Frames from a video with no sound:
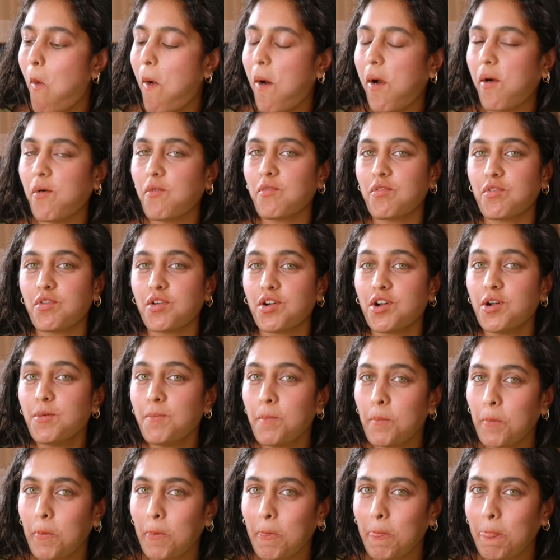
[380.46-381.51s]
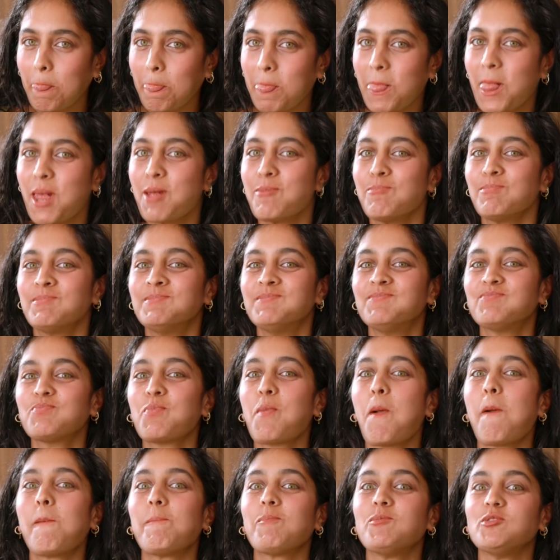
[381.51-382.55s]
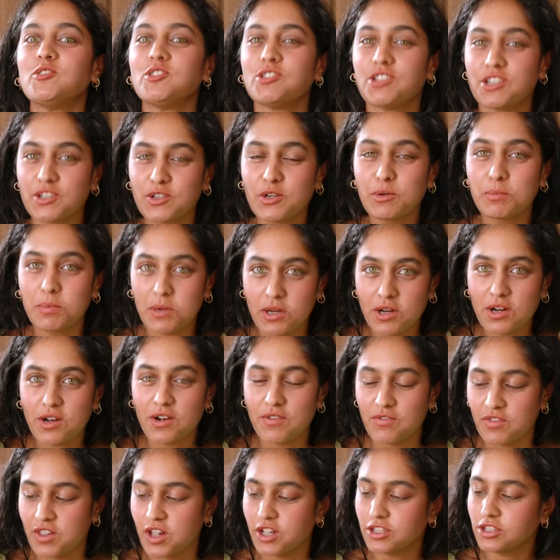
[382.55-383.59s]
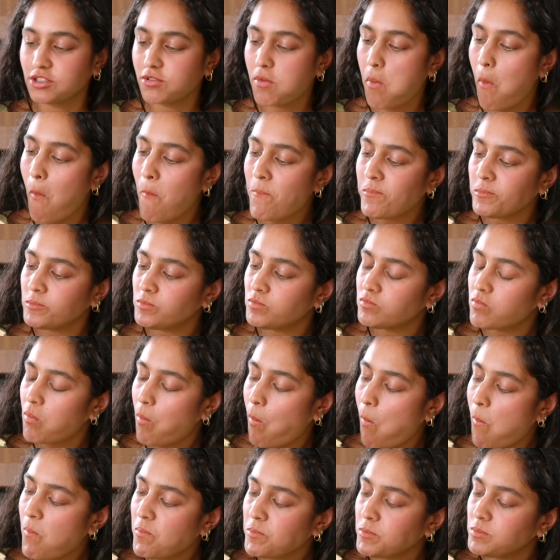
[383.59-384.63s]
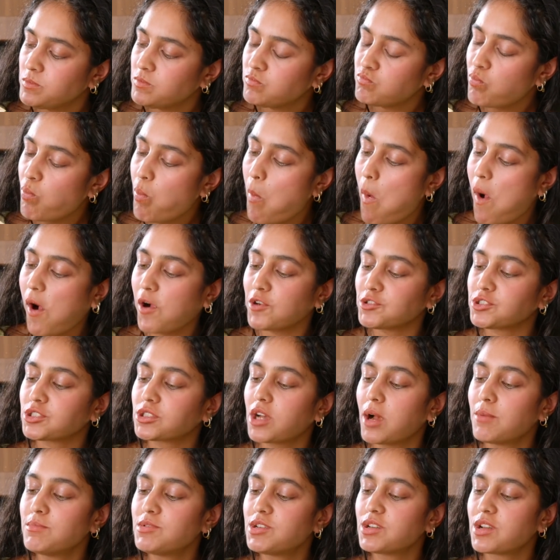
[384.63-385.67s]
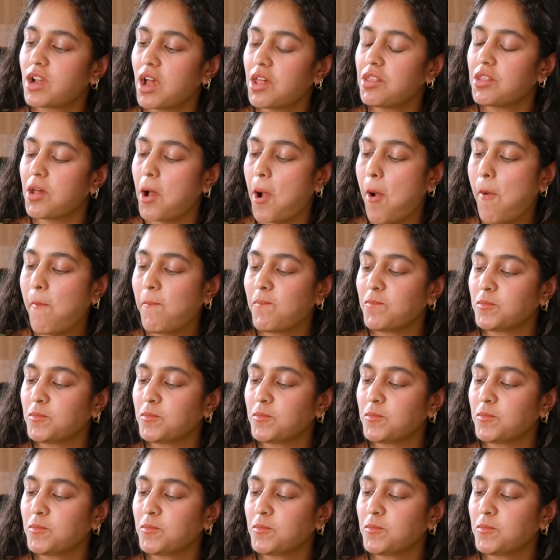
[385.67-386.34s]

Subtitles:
Every single part of this has come together.